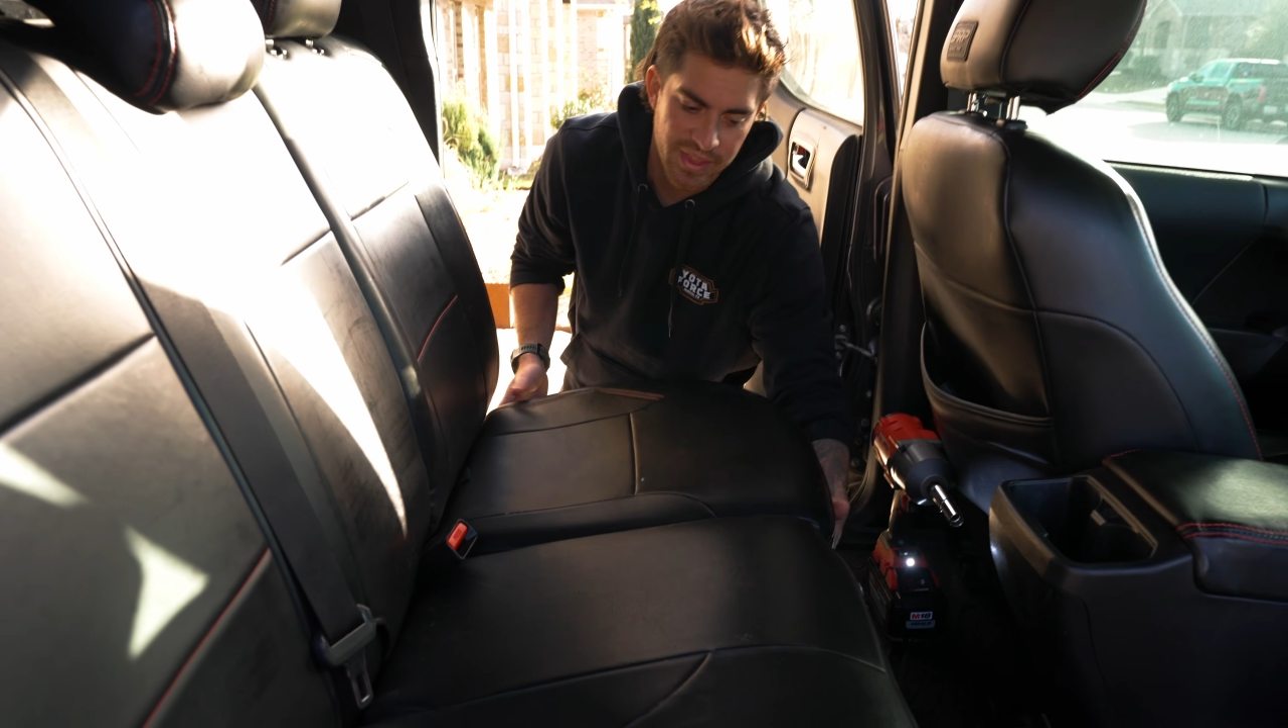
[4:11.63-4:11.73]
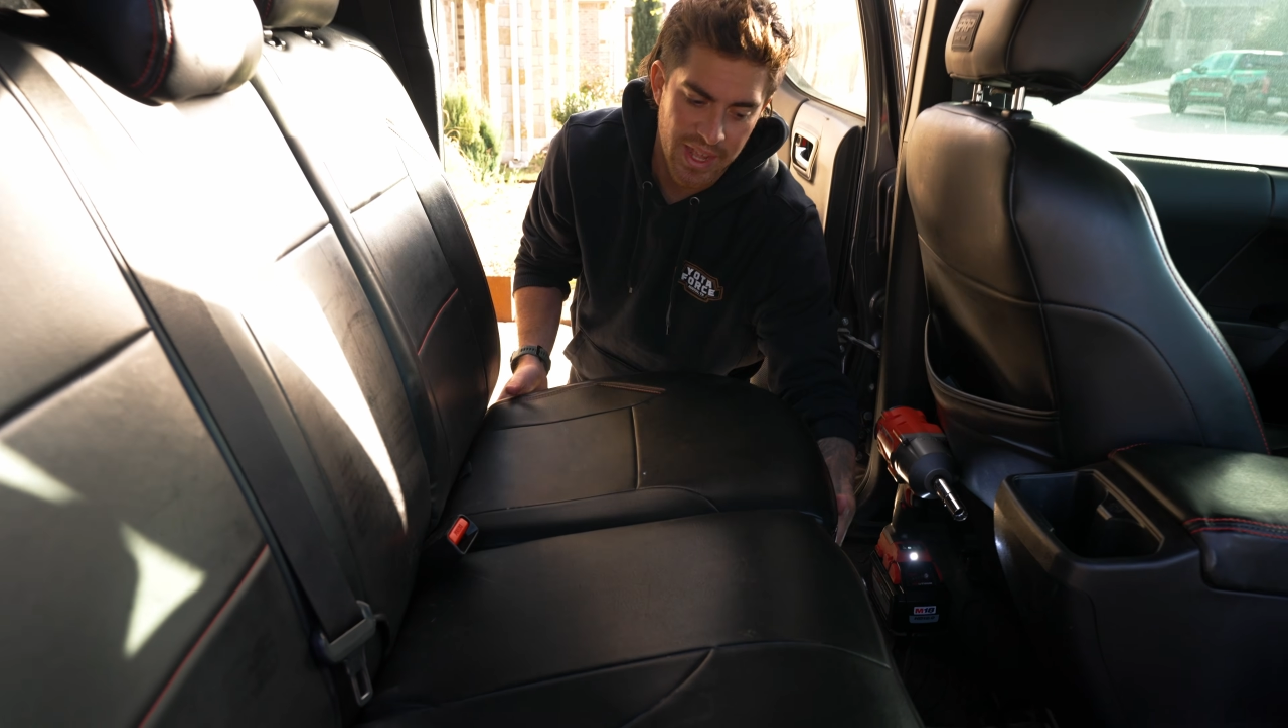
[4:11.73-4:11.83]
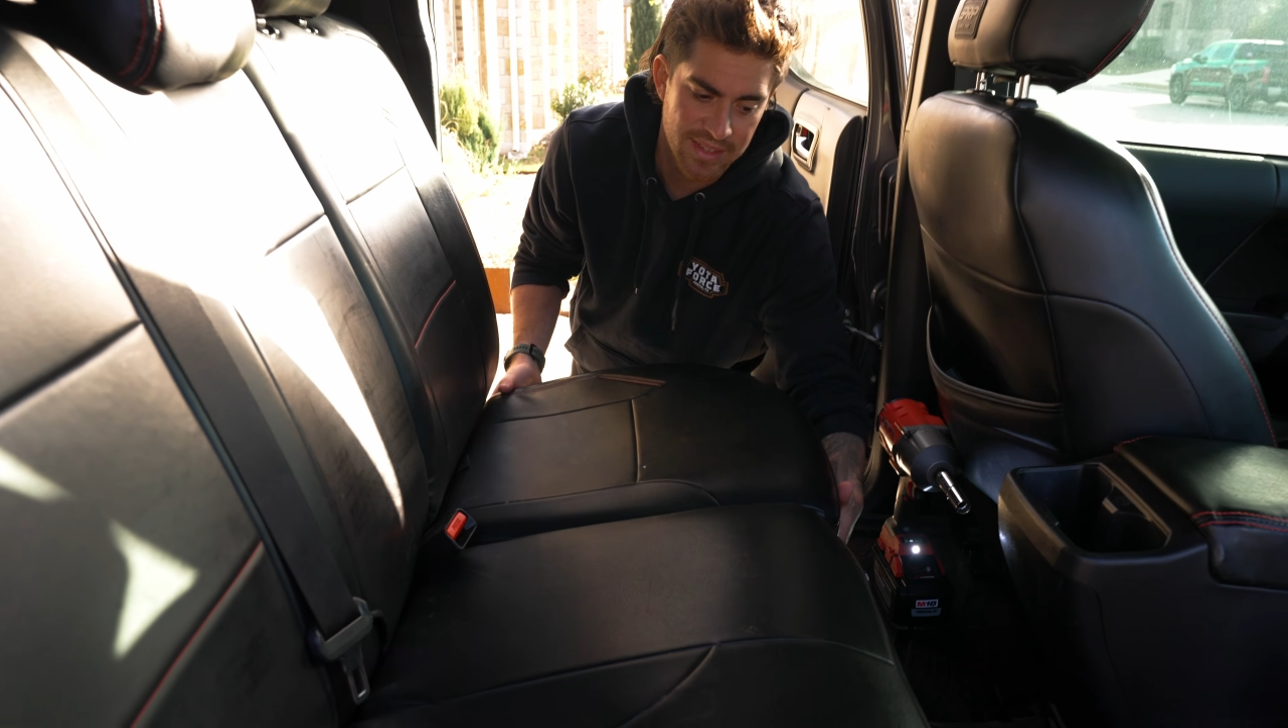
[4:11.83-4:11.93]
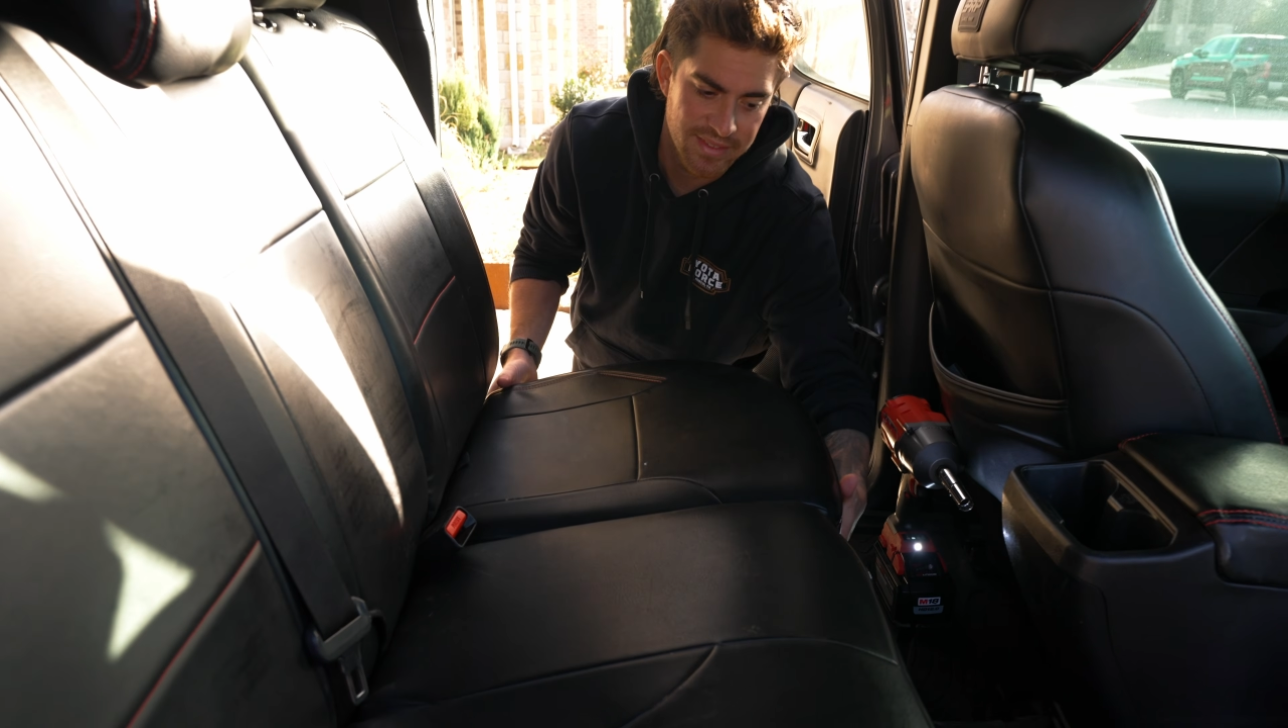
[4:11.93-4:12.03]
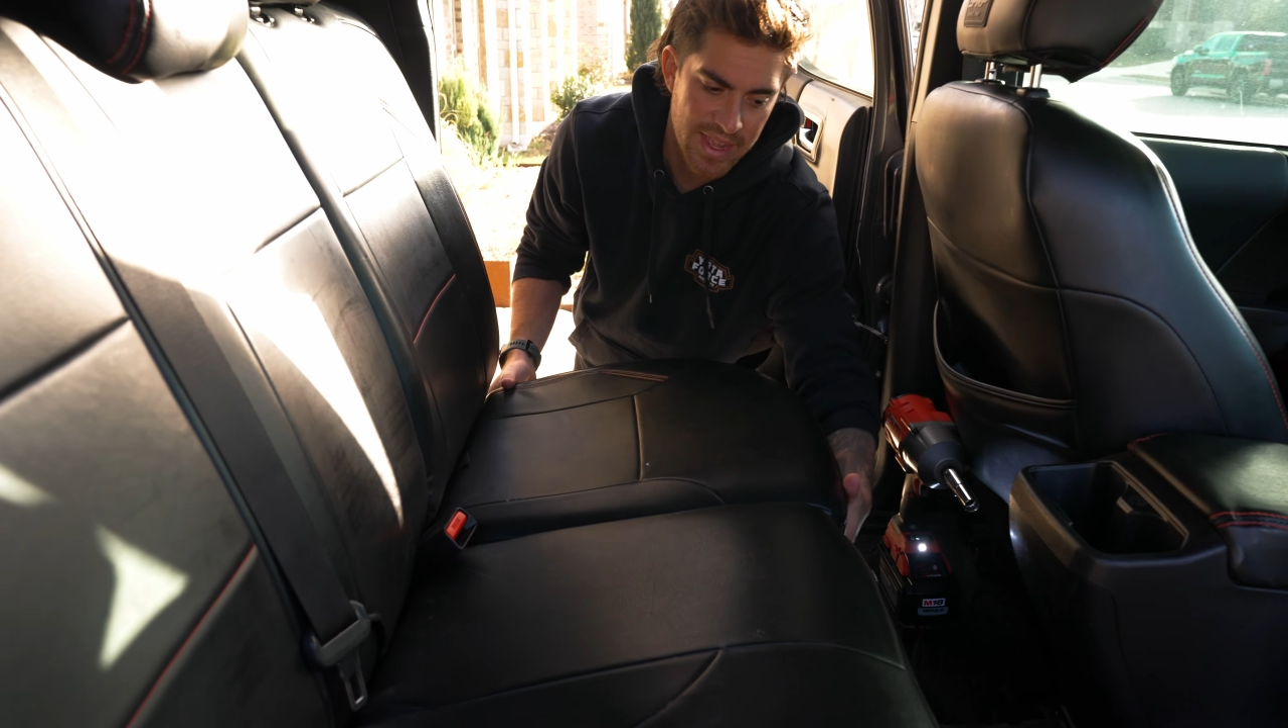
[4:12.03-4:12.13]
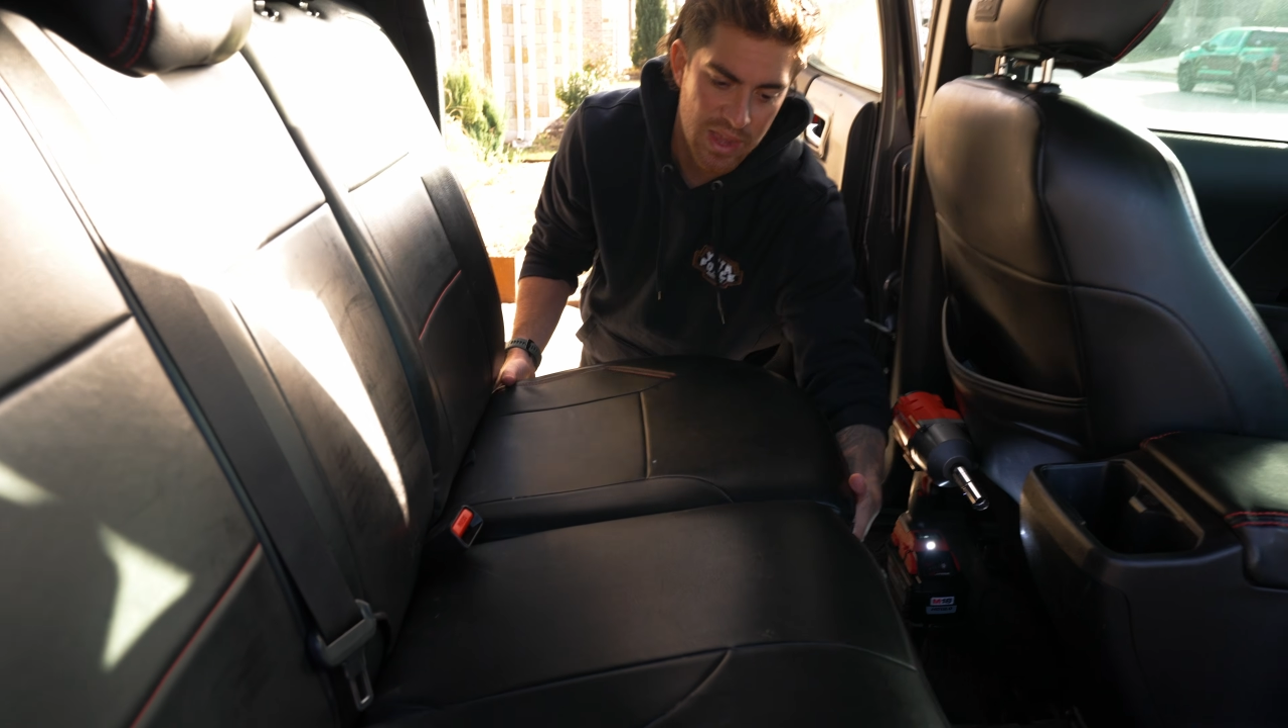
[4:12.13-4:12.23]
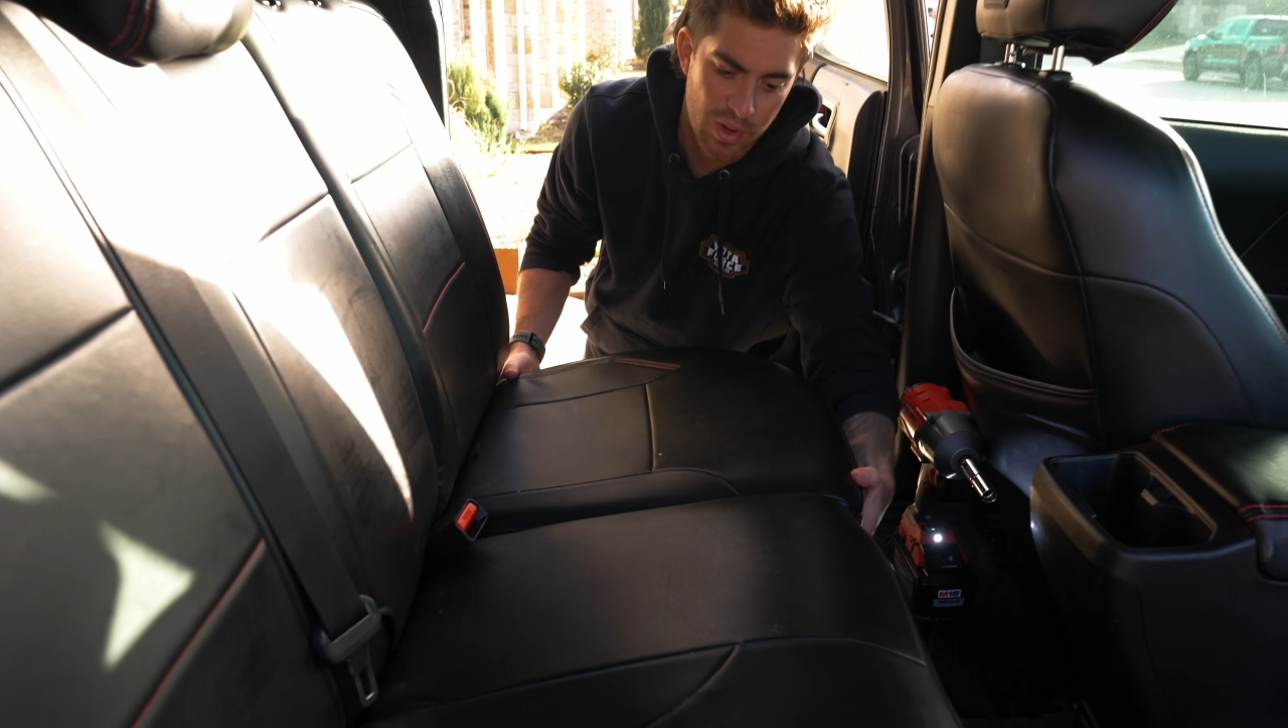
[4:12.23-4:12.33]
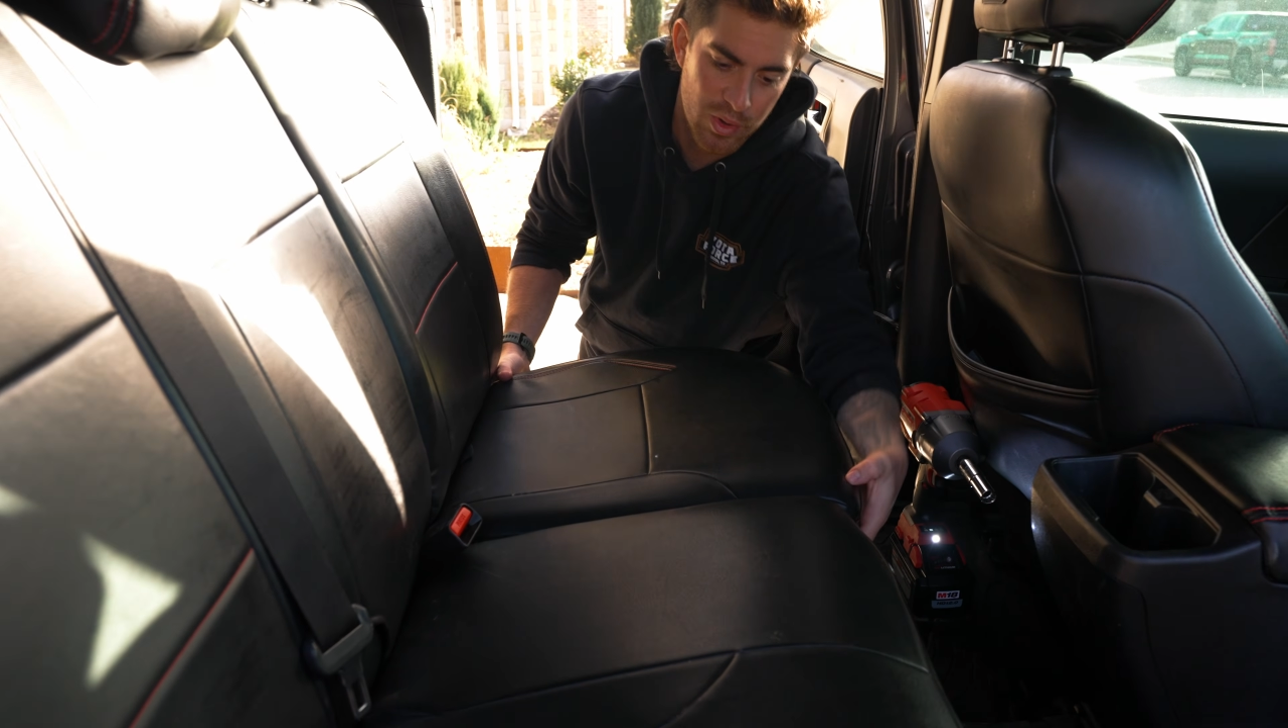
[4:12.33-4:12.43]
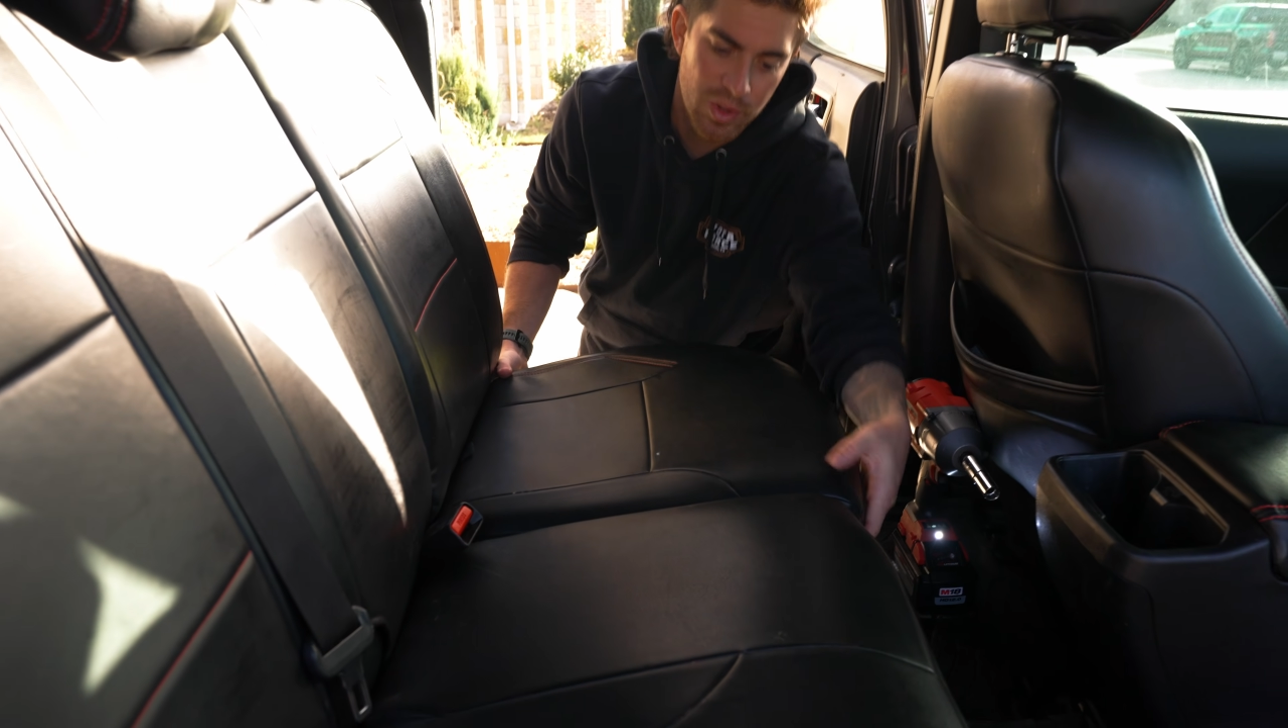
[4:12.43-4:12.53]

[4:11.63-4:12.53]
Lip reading: that has now